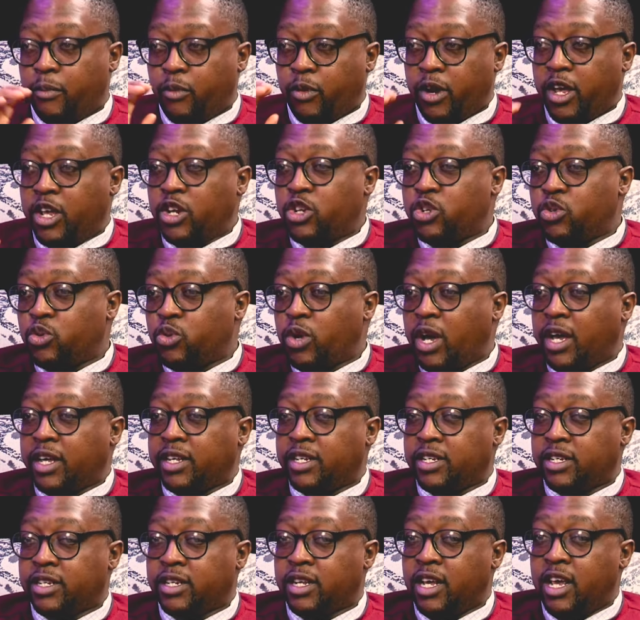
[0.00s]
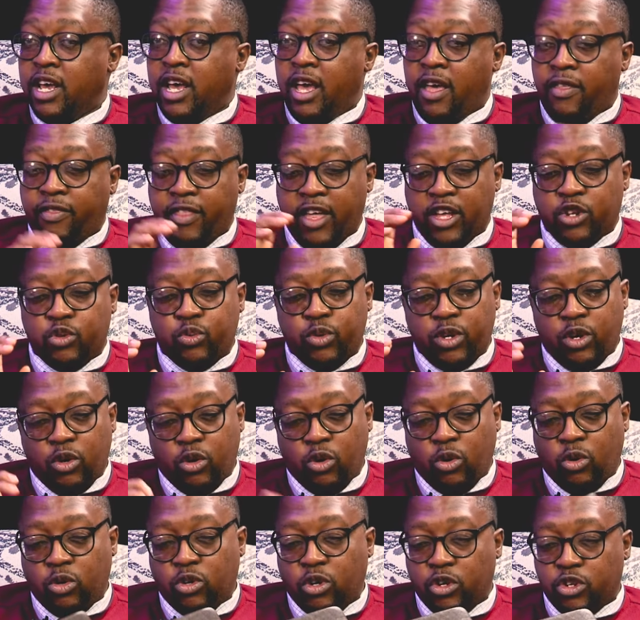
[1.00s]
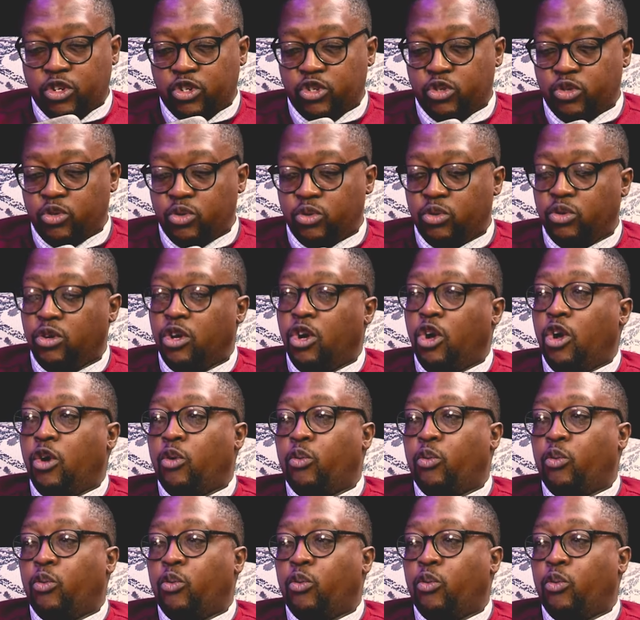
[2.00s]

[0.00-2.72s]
I pray to us that we hold on to